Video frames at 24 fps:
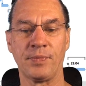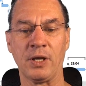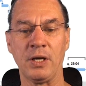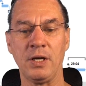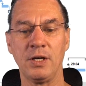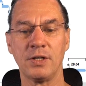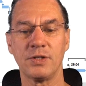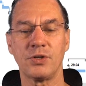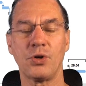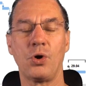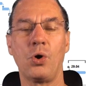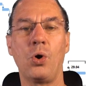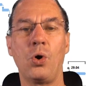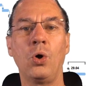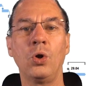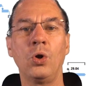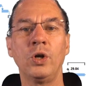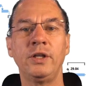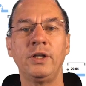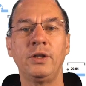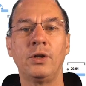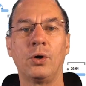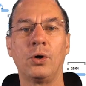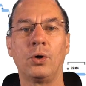So all
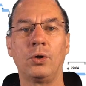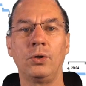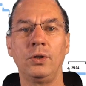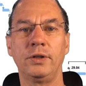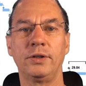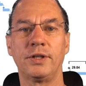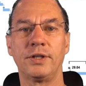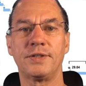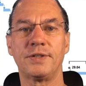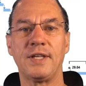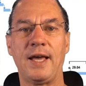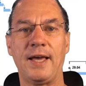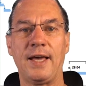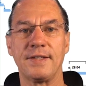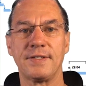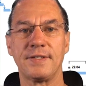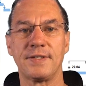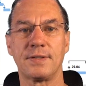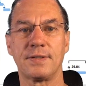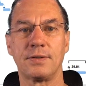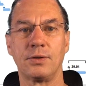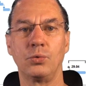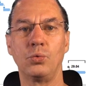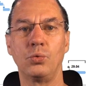in all, the
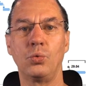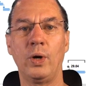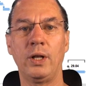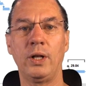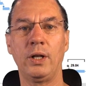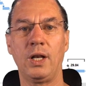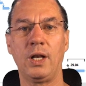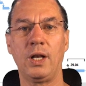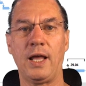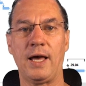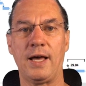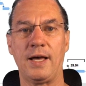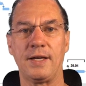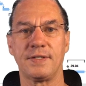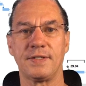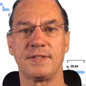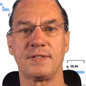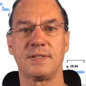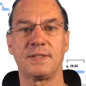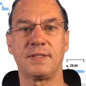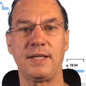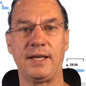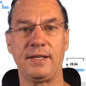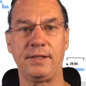test will
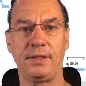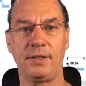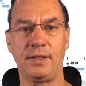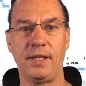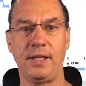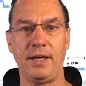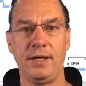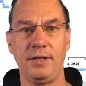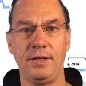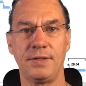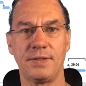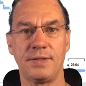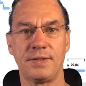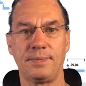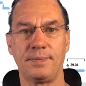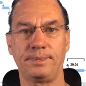last 10 days.